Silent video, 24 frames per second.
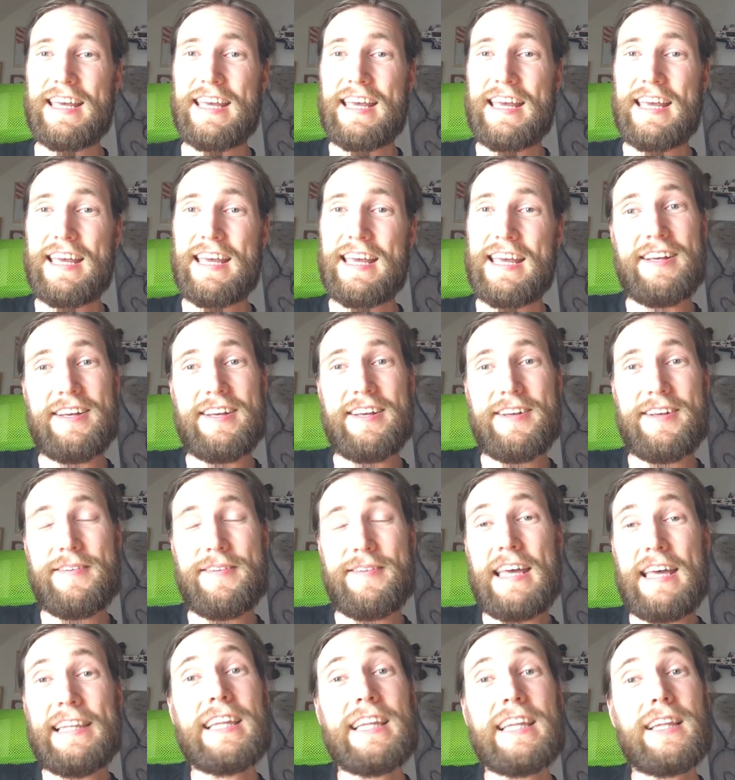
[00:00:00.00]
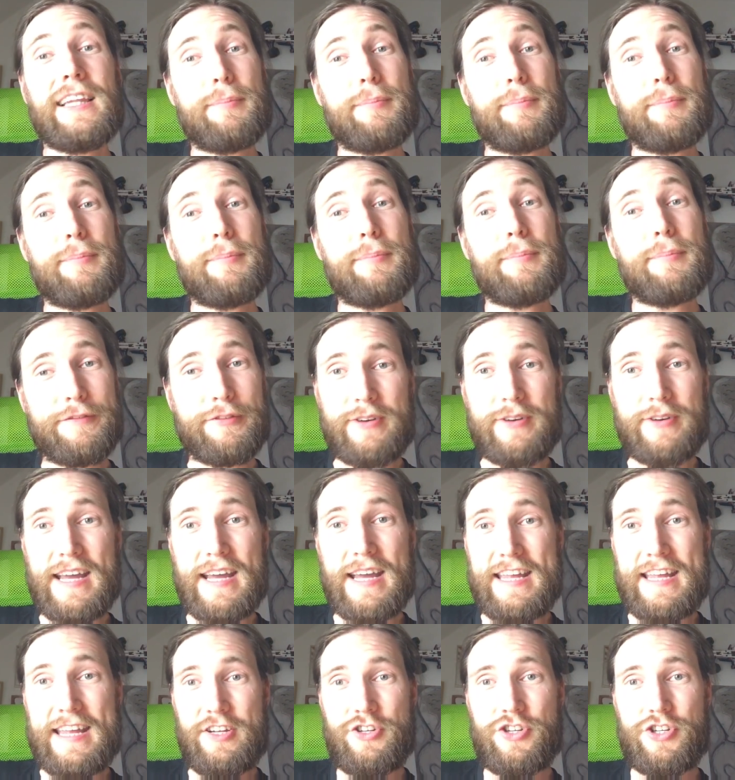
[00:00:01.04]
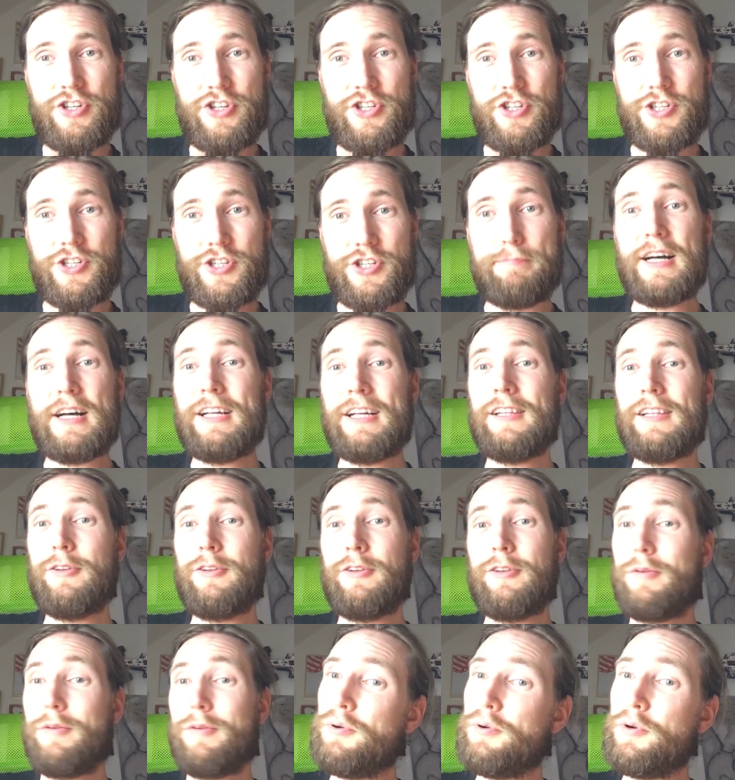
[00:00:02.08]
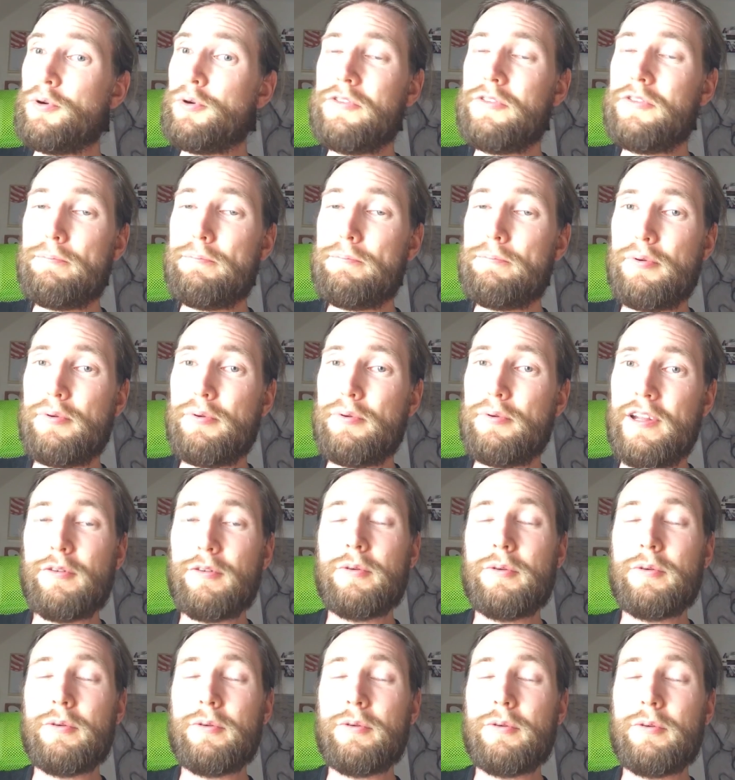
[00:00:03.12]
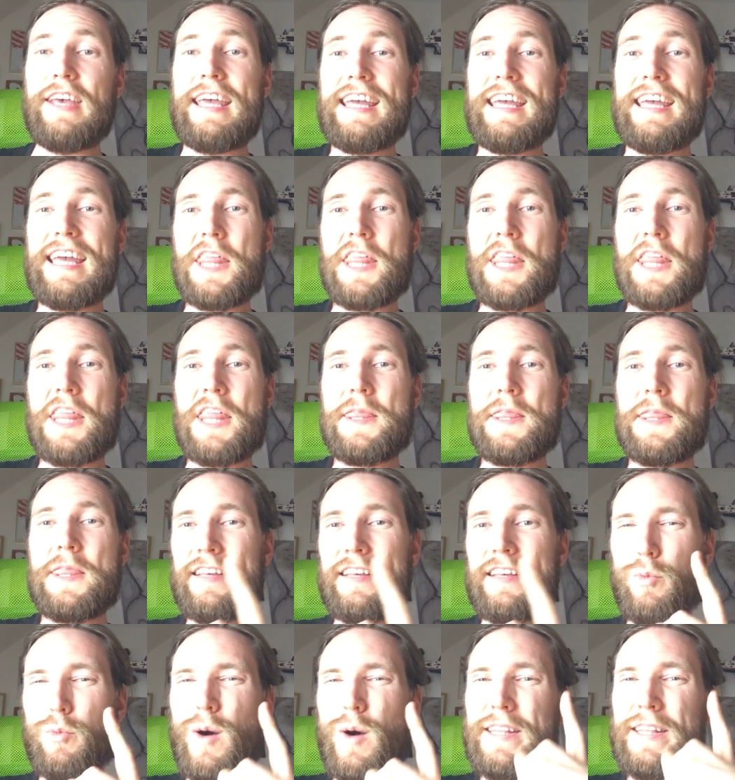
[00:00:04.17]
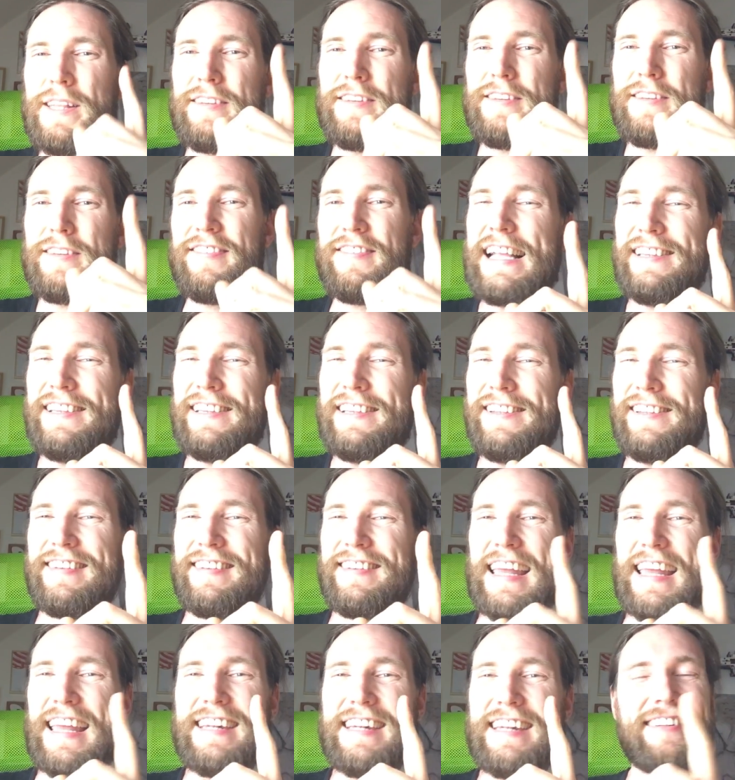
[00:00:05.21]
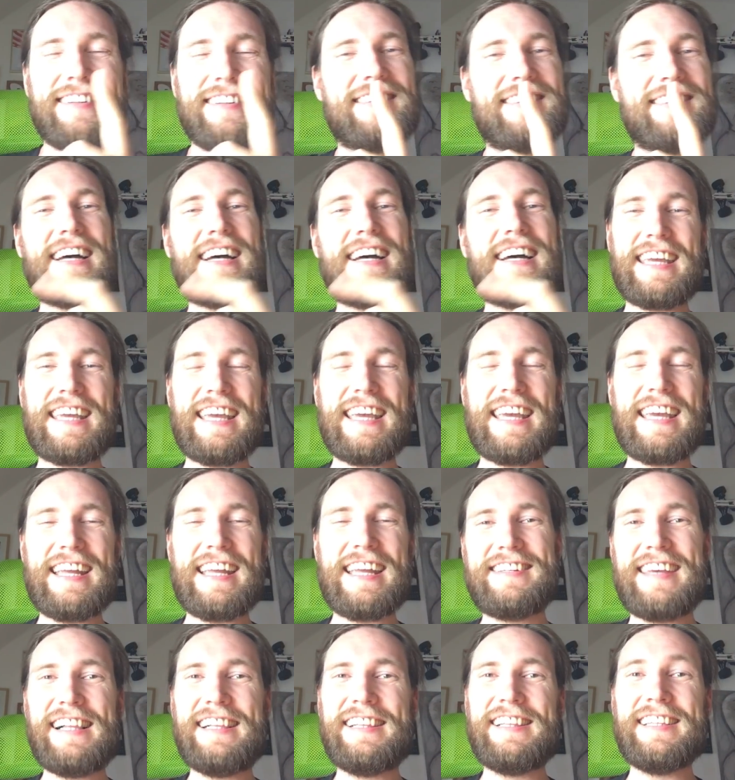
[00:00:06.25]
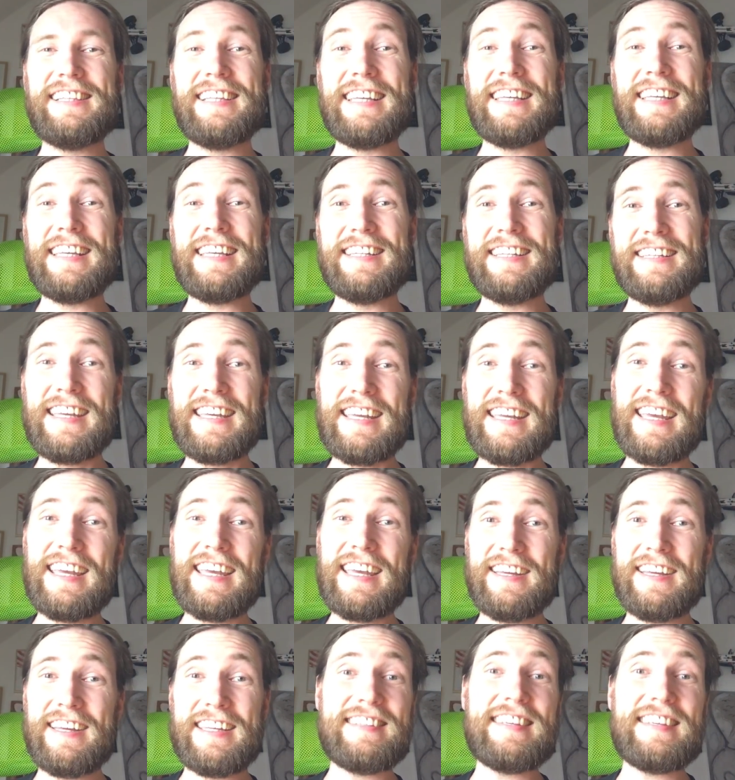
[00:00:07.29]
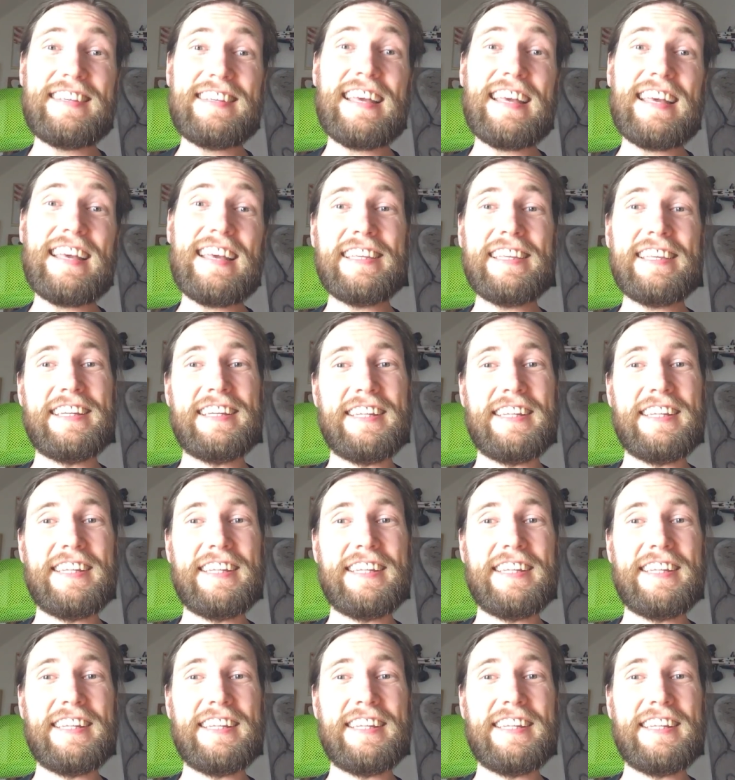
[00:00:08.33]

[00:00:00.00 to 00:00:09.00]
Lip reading: A little bit of French. Je parle un petit peu le français. And there's one single sentence I can tell in Italian.